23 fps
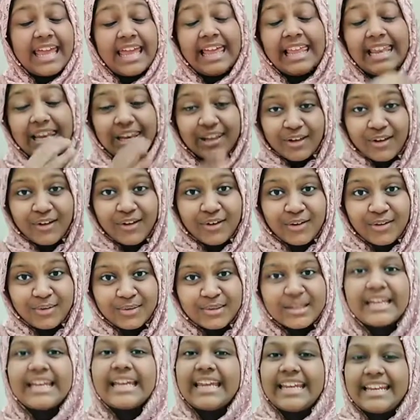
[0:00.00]
Hello
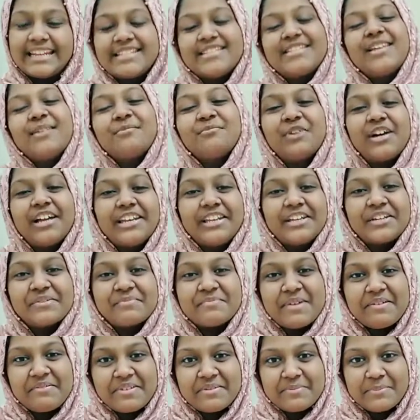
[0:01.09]
and Assalamu alaikum
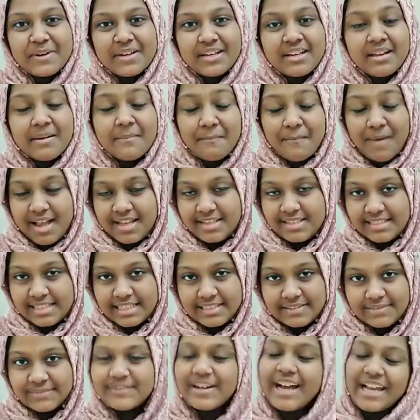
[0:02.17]
everyone.
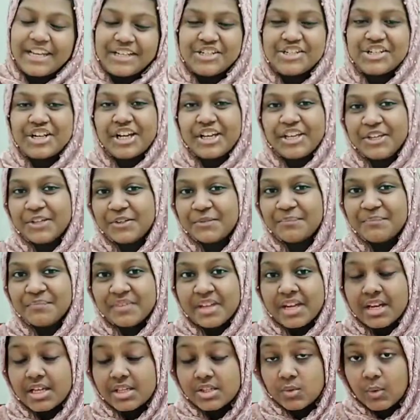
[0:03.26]
Myself Aysha Ayoob.
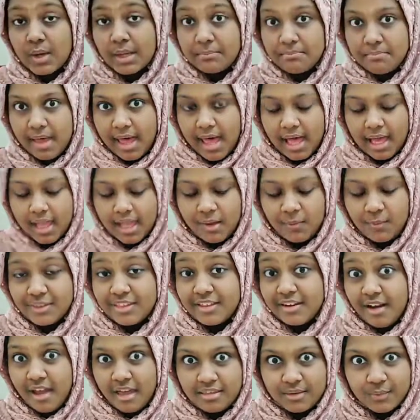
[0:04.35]
So I'm back with
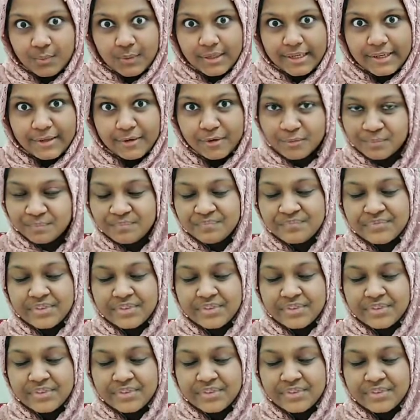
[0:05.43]
another video.